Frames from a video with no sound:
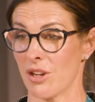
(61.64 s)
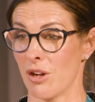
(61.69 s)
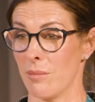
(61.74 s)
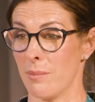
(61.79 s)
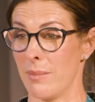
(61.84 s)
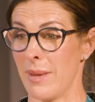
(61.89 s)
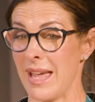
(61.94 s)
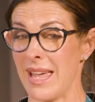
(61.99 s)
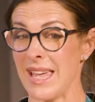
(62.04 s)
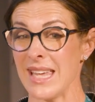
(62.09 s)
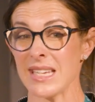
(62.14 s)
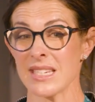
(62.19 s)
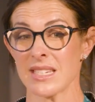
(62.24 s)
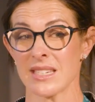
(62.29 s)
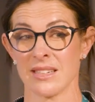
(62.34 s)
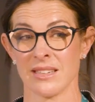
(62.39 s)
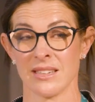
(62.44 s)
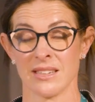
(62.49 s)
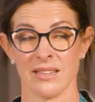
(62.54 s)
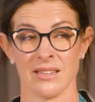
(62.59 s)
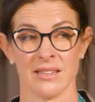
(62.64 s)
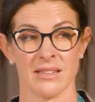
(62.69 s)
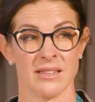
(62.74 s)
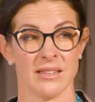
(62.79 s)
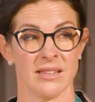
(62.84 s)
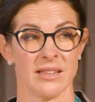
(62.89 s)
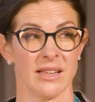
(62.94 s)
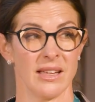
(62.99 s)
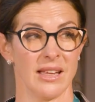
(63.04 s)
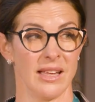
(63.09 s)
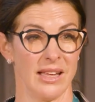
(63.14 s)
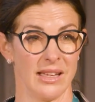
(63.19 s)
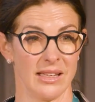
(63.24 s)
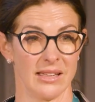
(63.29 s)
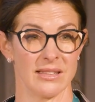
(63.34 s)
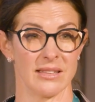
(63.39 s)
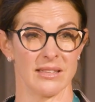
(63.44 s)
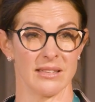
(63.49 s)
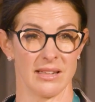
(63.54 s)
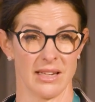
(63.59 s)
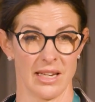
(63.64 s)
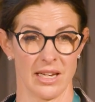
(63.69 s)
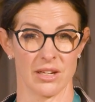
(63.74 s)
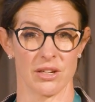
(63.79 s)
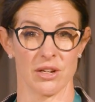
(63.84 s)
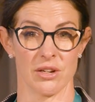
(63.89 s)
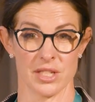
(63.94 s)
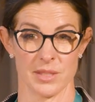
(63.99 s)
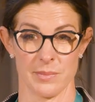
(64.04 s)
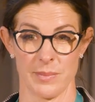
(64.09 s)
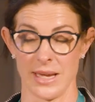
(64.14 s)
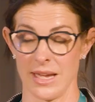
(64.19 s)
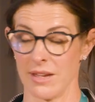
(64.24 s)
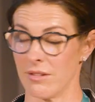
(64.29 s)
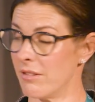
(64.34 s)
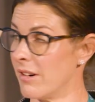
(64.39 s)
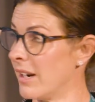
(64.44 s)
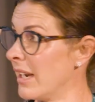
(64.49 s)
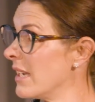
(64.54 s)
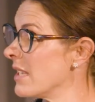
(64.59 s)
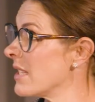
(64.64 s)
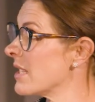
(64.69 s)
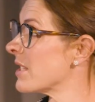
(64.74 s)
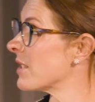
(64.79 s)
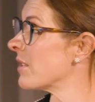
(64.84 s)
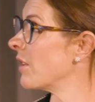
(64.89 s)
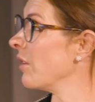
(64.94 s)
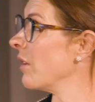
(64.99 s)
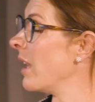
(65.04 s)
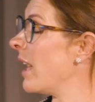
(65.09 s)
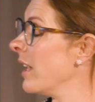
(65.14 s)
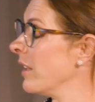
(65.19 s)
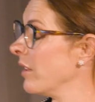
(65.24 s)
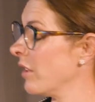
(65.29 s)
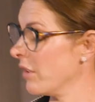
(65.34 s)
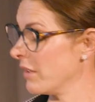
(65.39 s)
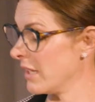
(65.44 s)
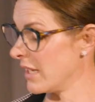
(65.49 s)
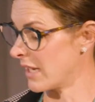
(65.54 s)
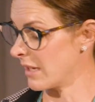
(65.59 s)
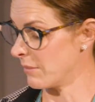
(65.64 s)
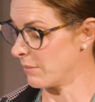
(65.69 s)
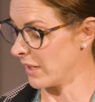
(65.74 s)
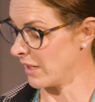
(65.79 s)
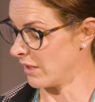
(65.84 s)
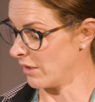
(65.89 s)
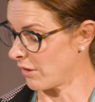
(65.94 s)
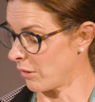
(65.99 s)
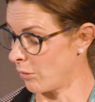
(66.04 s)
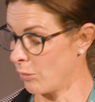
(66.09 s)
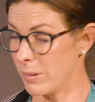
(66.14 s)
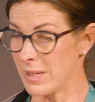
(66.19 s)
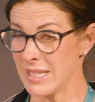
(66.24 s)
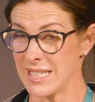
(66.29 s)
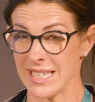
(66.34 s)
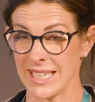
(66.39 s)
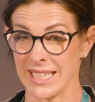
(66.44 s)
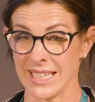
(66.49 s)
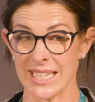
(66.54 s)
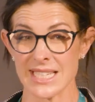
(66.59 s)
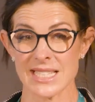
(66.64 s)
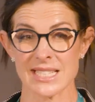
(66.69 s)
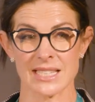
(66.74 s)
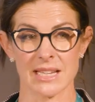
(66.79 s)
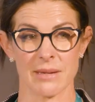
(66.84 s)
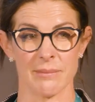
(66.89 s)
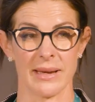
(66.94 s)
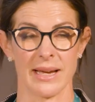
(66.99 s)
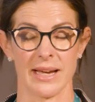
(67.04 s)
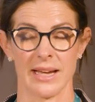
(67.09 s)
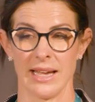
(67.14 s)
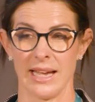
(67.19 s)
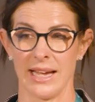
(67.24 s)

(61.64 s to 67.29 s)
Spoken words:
go bad, it goes bad, right? So I know there can be a lot of windiness about